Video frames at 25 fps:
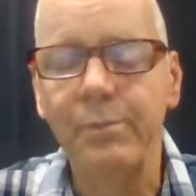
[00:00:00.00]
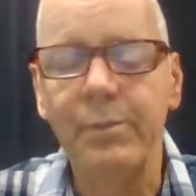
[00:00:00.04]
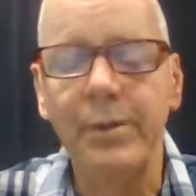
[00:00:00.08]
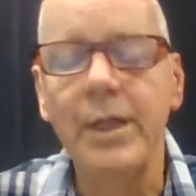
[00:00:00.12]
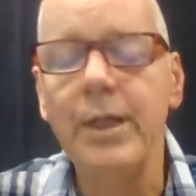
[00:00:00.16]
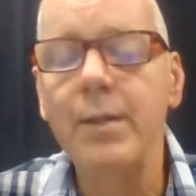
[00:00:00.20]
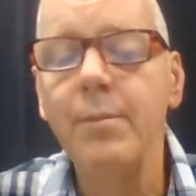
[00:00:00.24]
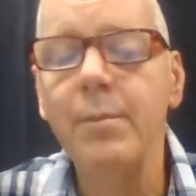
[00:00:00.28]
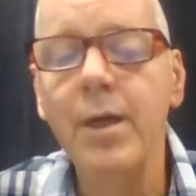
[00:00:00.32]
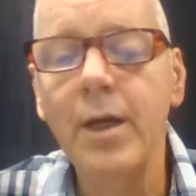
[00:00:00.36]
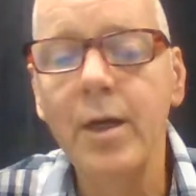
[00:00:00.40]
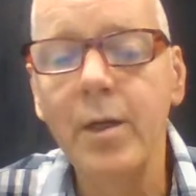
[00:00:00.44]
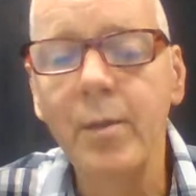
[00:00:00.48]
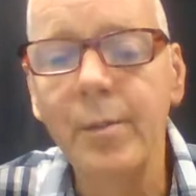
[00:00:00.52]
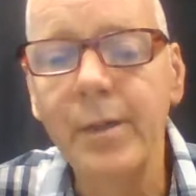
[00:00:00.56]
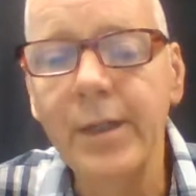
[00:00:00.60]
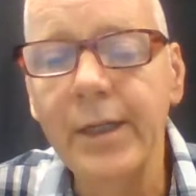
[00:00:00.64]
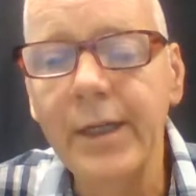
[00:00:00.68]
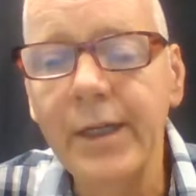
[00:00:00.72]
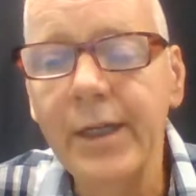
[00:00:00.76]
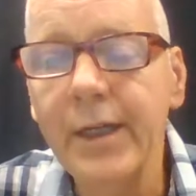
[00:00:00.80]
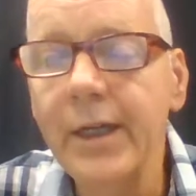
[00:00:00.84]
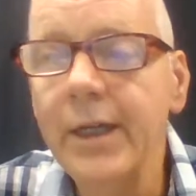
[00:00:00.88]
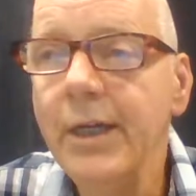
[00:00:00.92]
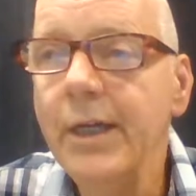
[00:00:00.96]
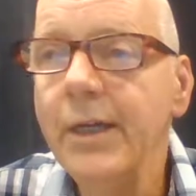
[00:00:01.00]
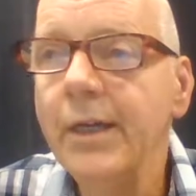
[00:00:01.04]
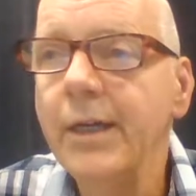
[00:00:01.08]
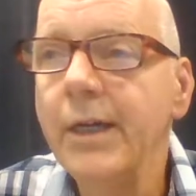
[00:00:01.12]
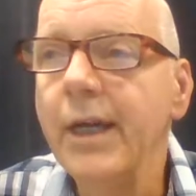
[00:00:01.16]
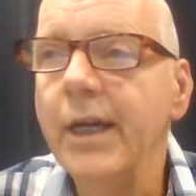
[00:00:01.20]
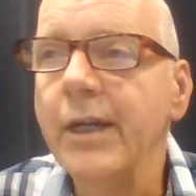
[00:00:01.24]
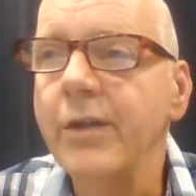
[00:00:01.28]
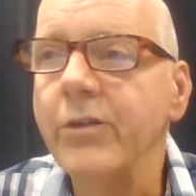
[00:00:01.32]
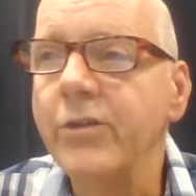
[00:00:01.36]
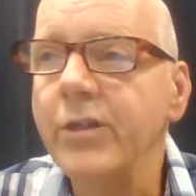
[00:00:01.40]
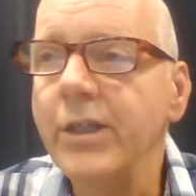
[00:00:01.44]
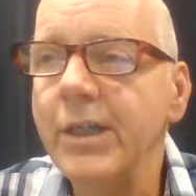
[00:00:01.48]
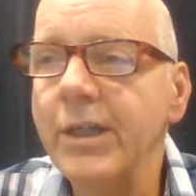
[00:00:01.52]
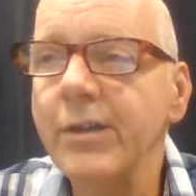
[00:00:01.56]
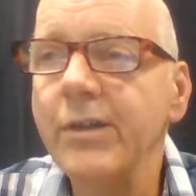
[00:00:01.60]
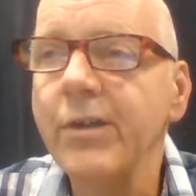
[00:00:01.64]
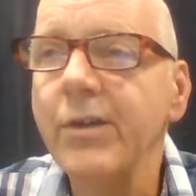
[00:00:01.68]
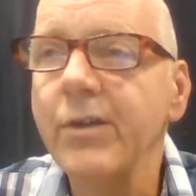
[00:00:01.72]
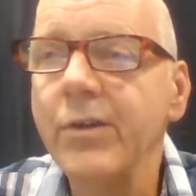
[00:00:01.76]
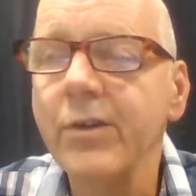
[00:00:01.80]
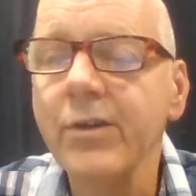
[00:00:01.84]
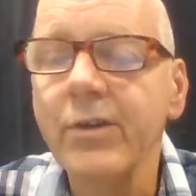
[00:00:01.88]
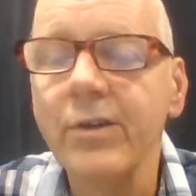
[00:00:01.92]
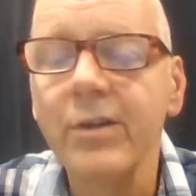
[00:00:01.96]
email me at
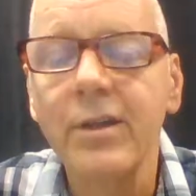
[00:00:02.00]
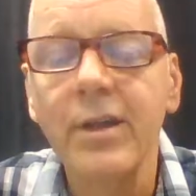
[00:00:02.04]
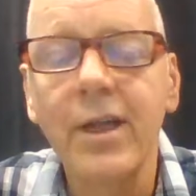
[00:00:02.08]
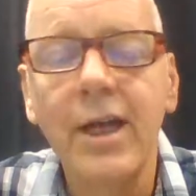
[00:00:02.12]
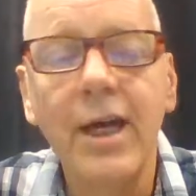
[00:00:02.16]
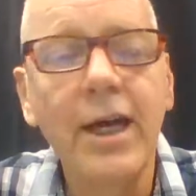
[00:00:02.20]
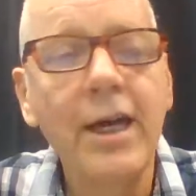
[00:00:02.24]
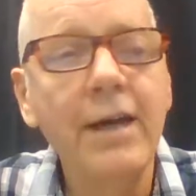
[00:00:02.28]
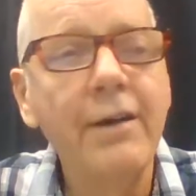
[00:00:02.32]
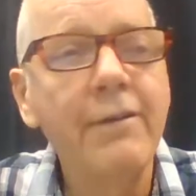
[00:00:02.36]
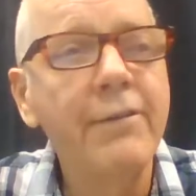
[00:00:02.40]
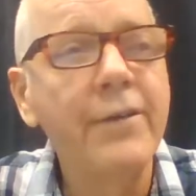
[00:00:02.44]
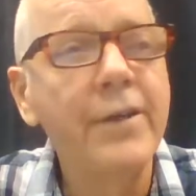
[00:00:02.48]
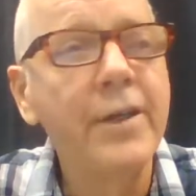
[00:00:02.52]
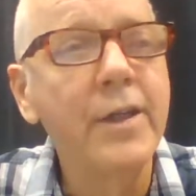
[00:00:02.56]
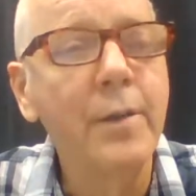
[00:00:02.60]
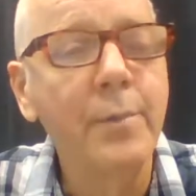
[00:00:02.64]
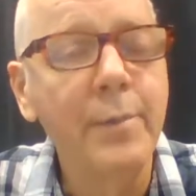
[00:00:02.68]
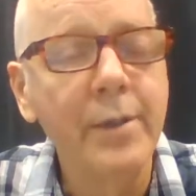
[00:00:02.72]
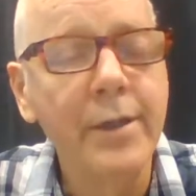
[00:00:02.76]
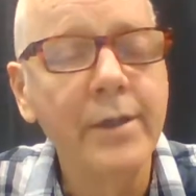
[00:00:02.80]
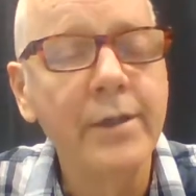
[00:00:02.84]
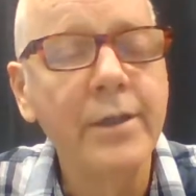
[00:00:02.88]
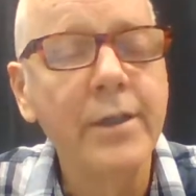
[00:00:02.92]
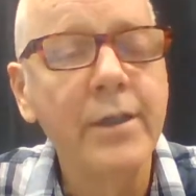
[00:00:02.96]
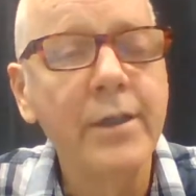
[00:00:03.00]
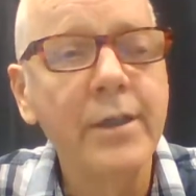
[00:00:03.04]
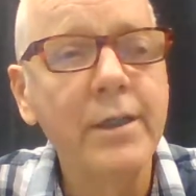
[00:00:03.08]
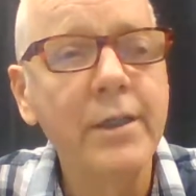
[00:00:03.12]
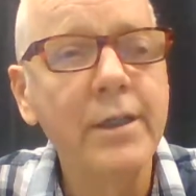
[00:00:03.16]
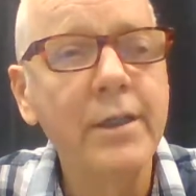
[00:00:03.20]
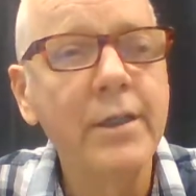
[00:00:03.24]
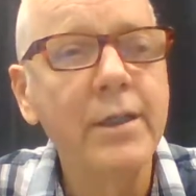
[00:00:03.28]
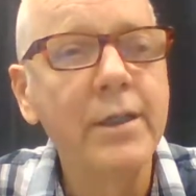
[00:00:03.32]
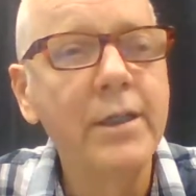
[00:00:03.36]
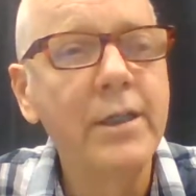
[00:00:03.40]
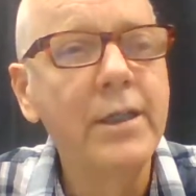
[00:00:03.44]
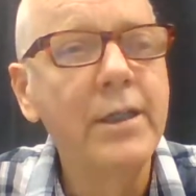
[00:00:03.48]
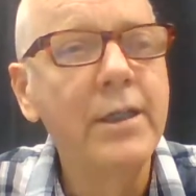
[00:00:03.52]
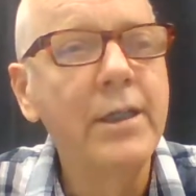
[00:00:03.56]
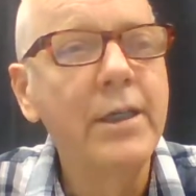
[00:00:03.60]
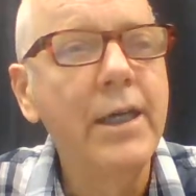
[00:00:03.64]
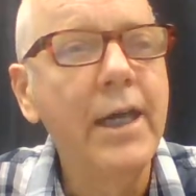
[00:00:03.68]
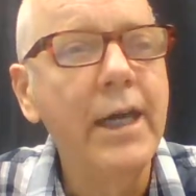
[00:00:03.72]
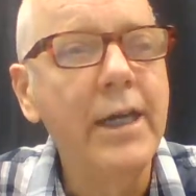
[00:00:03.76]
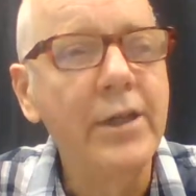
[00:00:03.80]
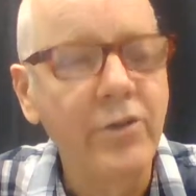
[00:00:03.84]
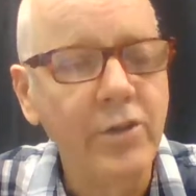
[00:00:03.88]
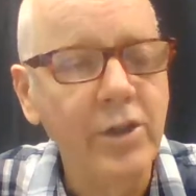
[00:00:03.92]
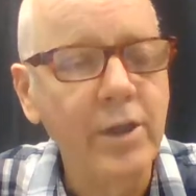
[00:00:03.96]

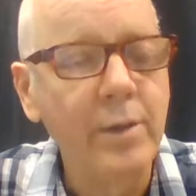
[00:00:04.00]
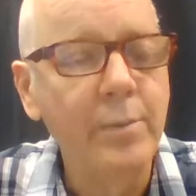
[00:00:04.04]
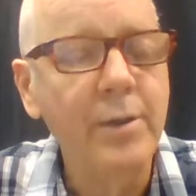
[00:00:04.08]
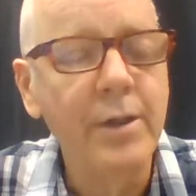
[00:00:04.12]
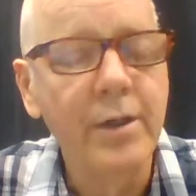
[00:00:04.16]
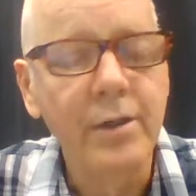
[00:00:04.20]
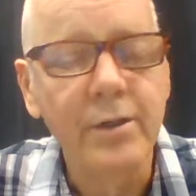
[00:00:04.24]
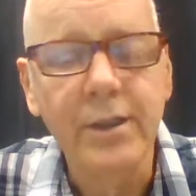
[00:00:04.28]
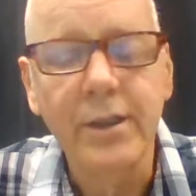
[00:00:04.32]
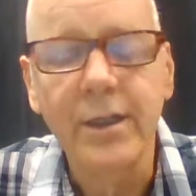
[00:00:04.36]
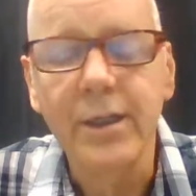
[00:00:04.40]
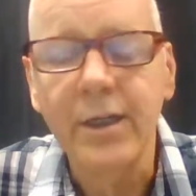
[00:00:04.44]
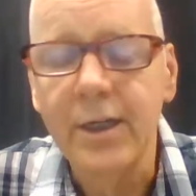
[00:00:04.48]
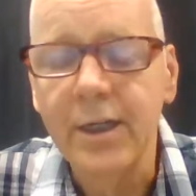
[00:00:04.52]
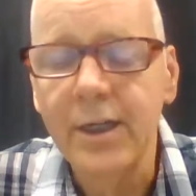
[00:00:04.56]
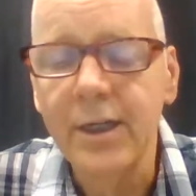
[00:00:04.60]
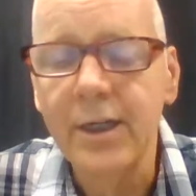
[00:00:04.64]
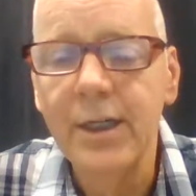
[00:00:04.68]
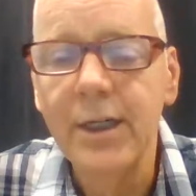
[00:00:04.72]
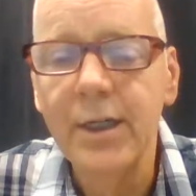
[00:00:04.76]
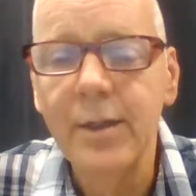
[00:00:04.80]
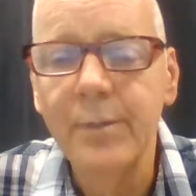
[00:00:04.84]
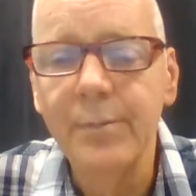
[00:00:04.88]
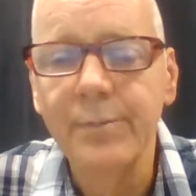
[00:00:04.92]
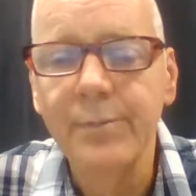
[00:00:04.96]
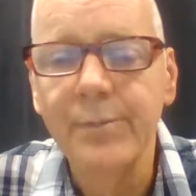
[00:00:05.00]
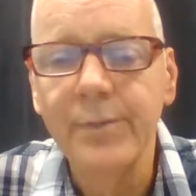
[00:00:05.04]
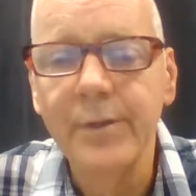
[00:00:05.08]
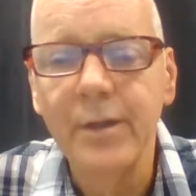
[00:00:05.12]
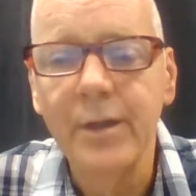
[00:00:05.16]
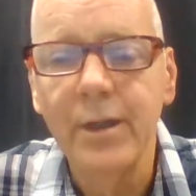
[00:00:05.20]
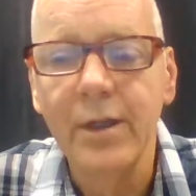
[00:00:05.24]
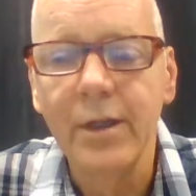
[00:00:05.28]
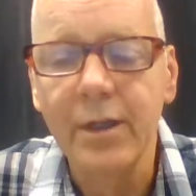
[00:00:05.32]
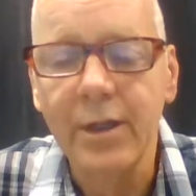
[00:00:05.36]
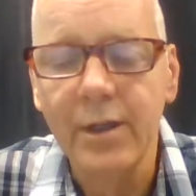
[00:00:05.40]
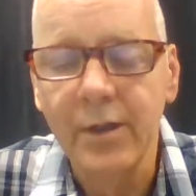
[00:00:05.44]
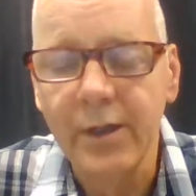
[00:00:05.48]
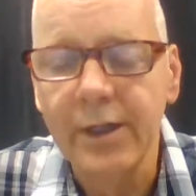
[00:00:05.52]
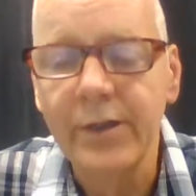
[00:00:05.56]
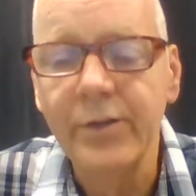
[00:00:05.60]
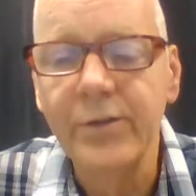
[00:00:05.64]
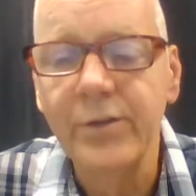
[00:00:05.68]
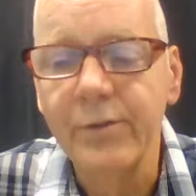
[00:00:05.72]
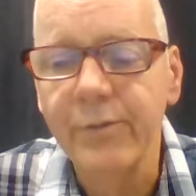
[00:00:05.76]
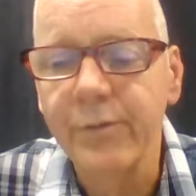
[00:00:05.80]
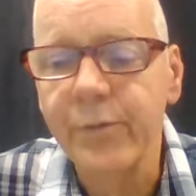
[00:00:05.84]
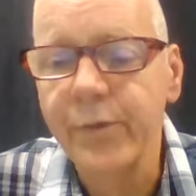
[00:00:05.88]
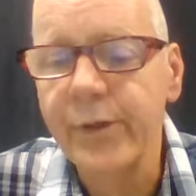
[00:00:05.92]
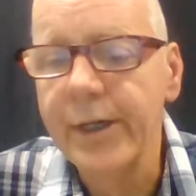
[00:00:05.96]
jesusisaliveinamerica@gmail.com and I'll
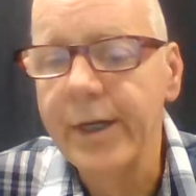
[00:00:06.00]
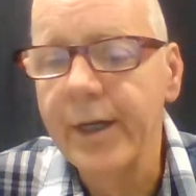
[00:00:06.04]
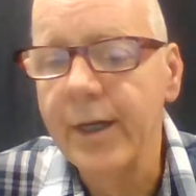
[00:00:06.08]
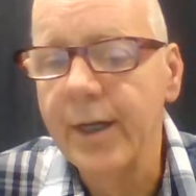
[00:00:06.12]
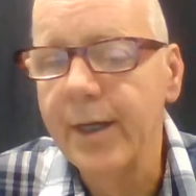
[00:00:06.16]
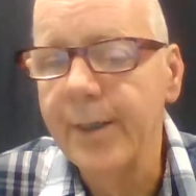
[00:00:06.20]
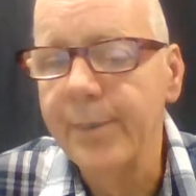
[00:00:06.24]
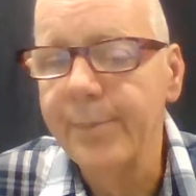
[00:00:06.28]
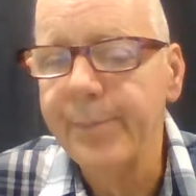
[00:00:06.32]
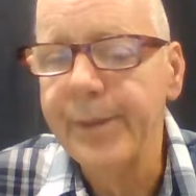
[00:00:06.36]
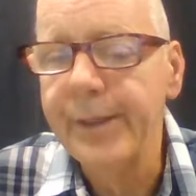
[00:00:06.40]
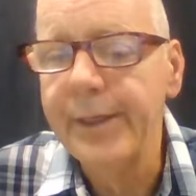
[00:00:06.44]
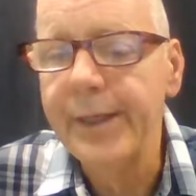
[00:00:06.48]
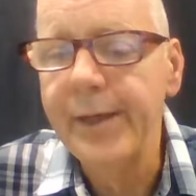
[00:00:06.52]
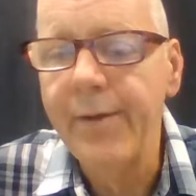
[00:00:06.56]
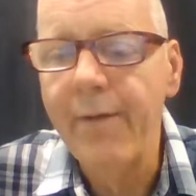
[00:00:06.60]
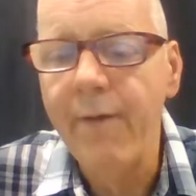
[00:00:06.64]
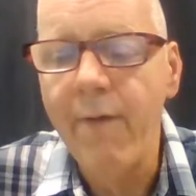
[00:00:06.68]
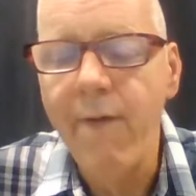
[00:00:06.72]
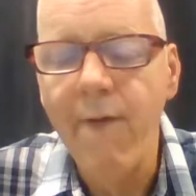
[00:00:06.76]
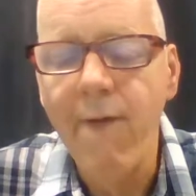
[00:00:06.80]
get you a free copy.